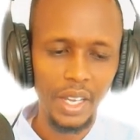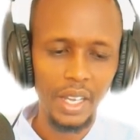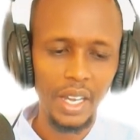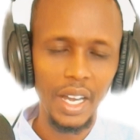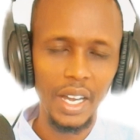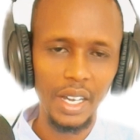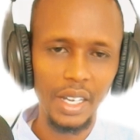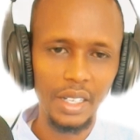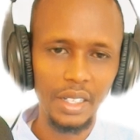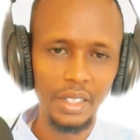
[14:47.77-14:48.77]

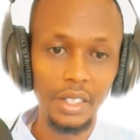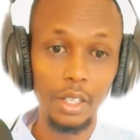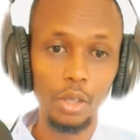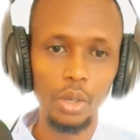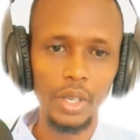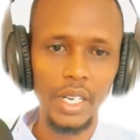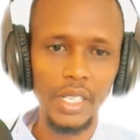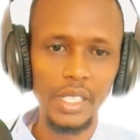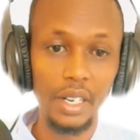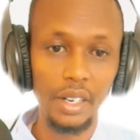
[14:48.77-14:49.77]
and
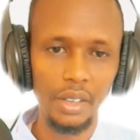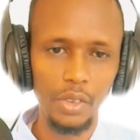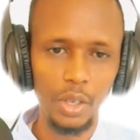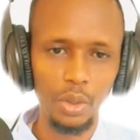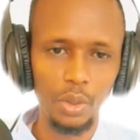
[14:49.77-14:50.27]
recognize a revenue.